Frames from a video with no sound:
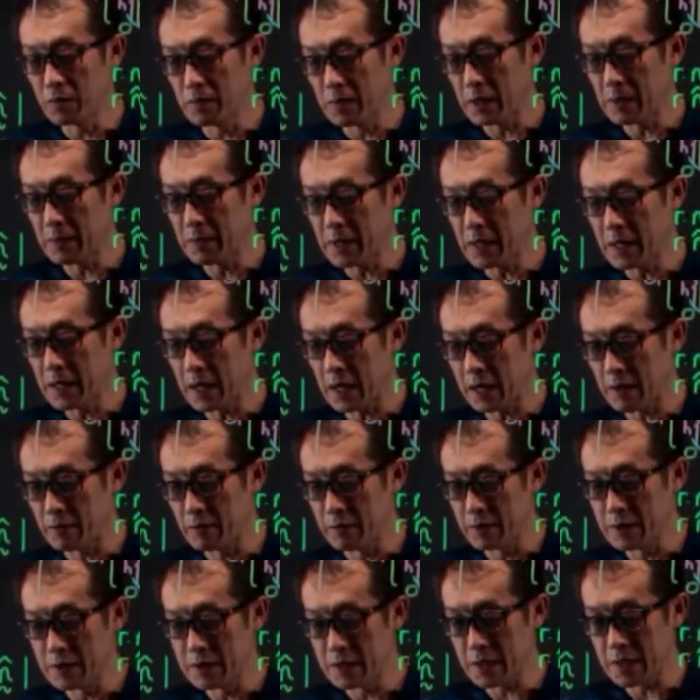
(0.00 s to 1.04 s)
maybe I
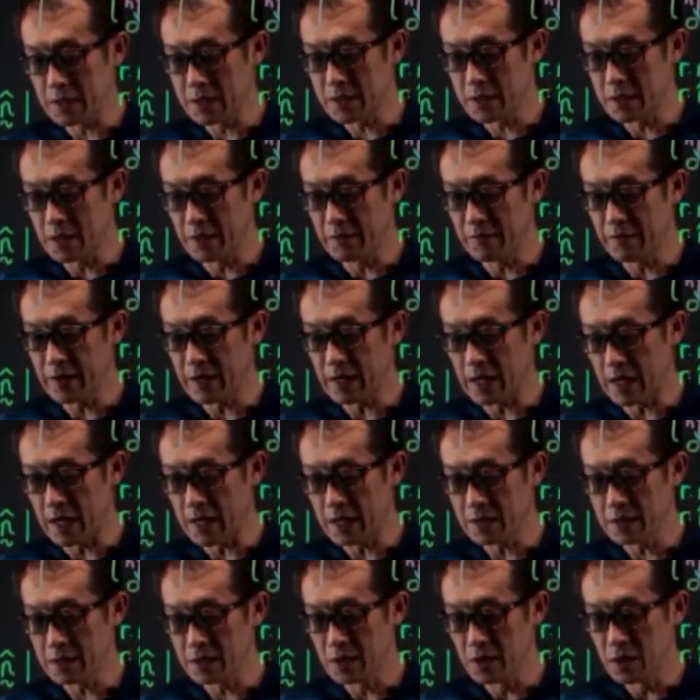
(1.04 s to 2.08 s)
will just leave it
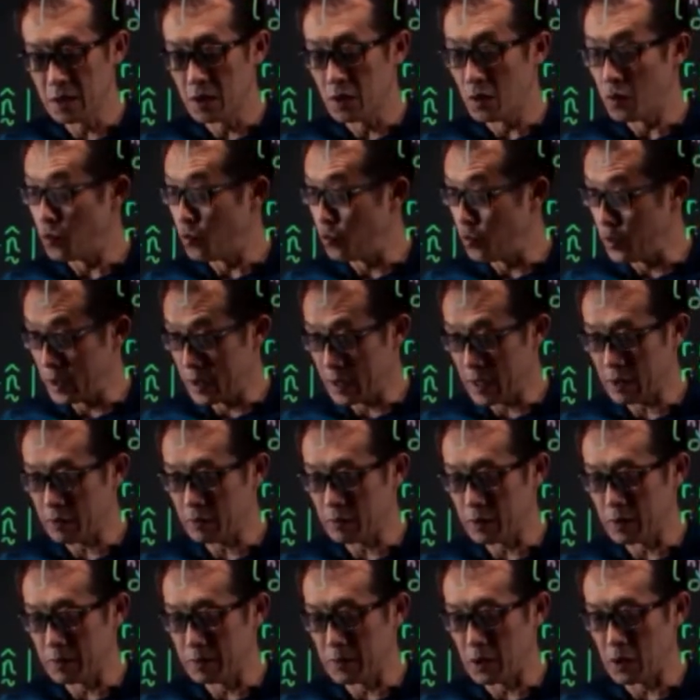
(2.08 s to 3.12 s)
as without
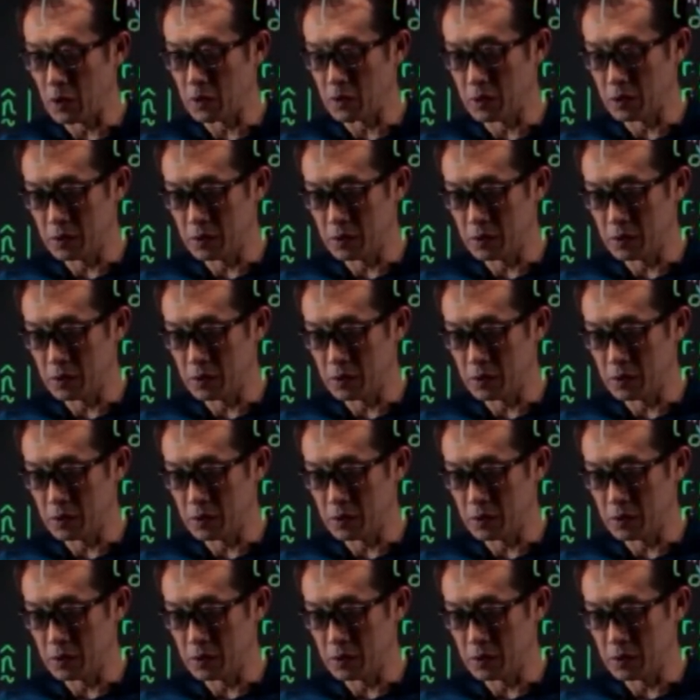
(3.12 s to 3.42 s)
the mod.